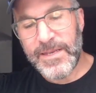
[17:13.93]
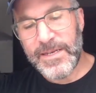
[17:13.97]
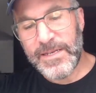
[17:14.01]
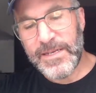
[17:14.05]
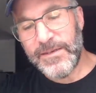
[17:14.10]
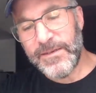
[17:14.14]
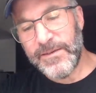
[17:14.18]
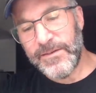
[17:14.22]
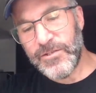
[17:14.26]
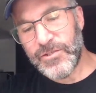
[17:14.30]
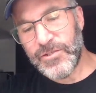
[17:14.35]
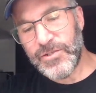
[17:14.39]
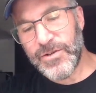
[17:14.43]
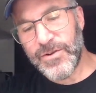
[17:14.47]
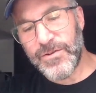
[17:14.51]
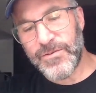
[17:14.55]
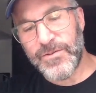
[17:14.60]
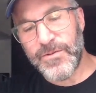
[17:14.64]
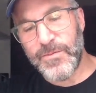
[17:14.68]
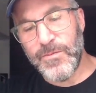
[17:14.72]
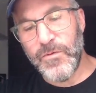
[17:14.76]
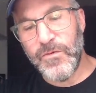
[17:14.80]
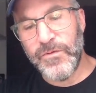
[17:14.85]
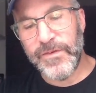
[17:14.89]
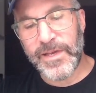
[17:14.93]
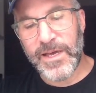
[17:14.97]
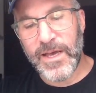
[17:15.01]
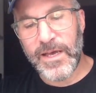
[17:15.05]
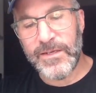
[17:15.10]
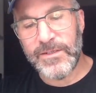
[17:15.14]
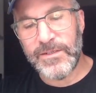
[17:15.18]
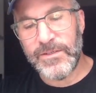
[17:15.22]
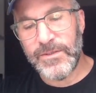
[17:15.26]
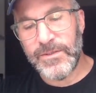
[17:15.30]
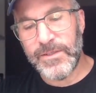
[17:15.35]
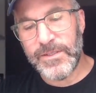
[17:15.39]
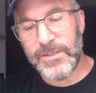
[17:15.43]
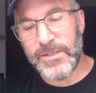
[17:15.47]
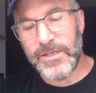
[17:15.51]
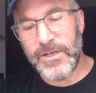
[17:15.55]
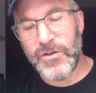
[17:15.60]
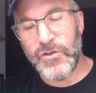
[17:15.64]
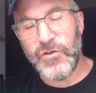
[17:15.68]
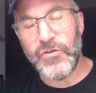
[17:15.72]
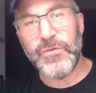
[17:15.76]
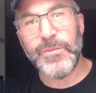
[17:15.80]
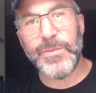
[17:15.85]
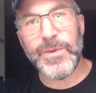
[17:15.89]
And sure, they're moving on to
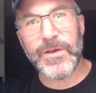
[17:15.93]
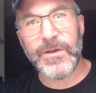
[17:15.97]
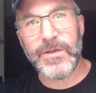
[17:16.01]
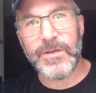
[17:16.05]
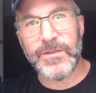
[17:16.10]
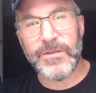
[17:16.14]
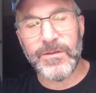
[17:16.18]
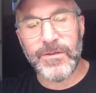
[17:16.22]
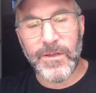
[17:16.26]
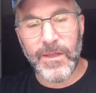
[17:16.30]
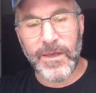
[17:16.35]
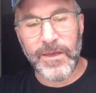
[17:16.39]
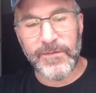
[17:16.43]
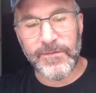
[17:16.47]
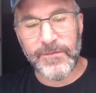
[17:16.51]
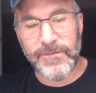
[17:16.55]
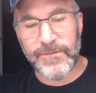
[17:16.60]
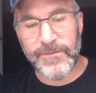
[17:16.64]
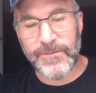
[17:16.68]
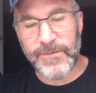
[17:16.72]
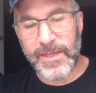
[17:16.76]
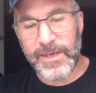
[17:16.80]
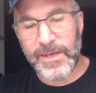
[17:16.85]
a new period in their life,